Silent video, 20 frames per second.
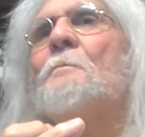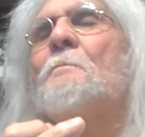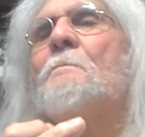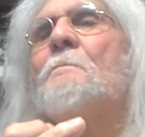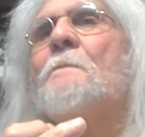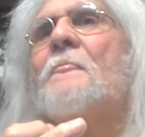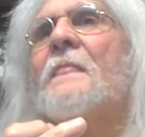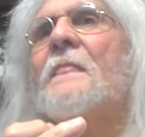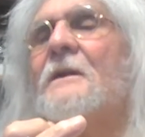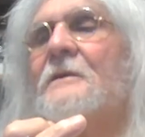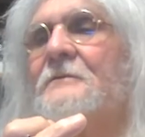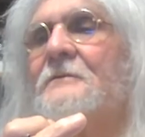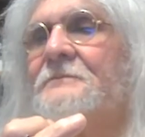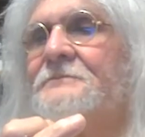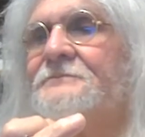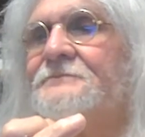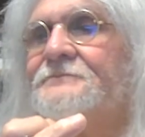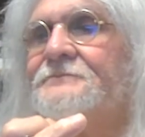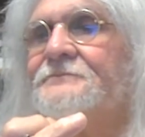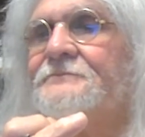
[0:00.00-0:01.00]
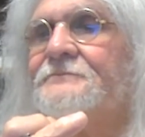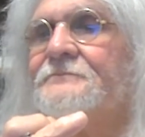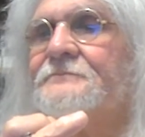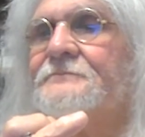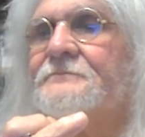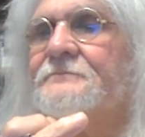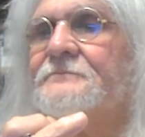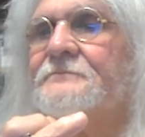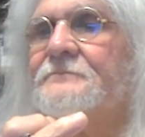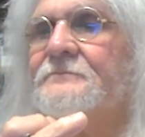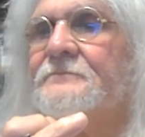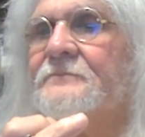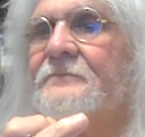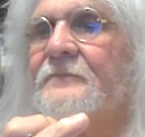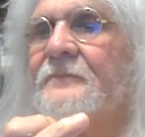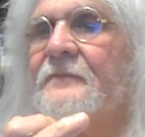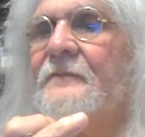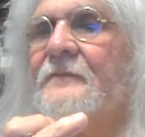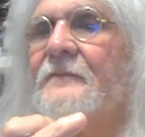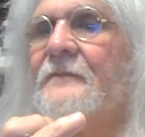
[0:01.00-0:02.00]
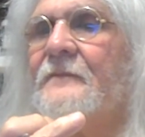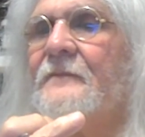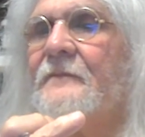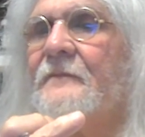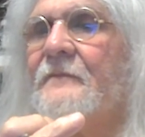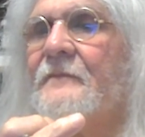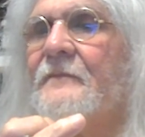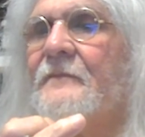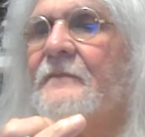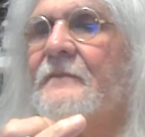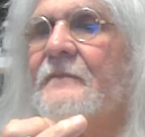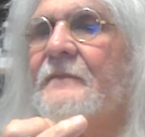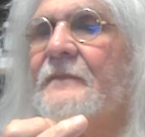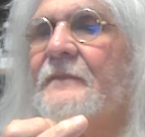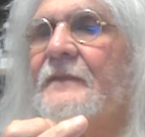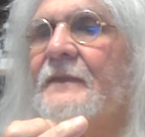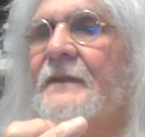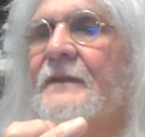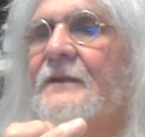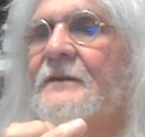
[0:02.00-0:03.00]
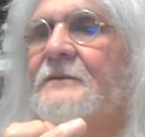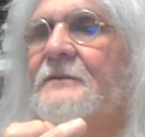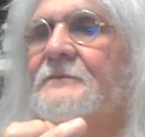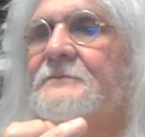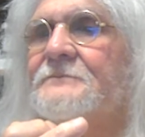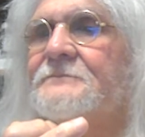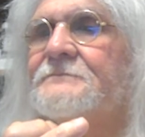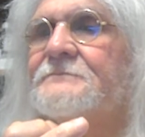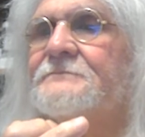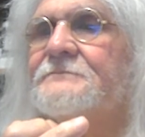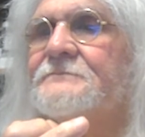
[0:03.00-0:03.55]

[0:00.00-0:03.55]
same fixed income uh, section.